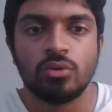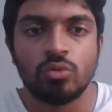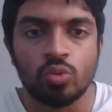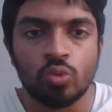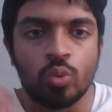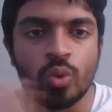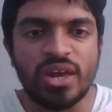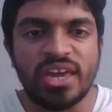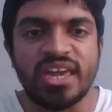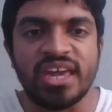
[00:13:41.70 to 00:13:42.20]

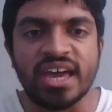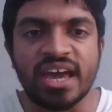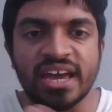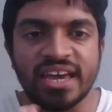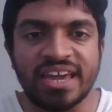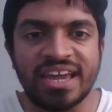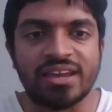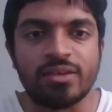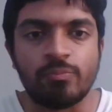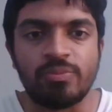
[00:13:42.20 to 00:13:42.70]
We
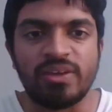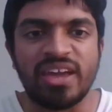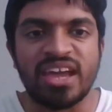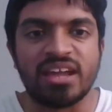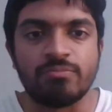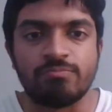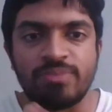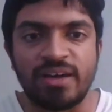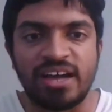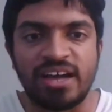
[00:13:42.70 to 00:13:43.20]
again
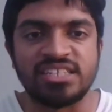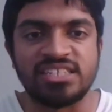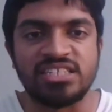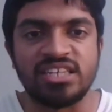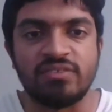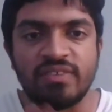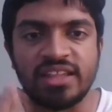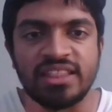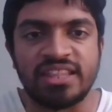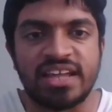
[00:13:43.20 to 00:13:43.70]
played
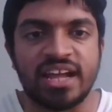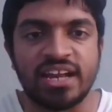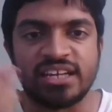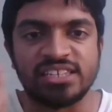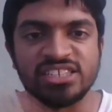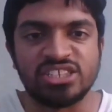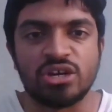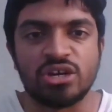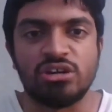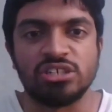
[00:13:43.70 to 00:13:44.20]
passive and that
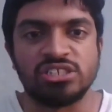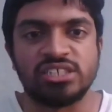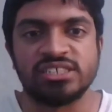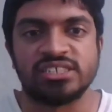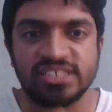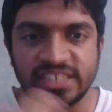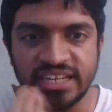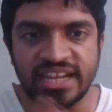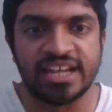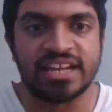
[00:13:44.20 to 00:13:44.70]
has cost
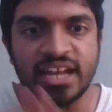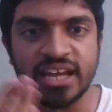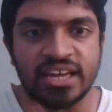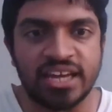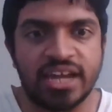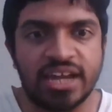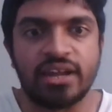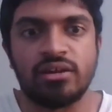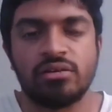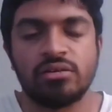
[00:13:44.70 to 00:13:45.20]
us yet
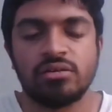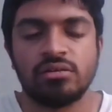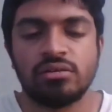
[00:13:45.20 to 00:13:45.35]
again.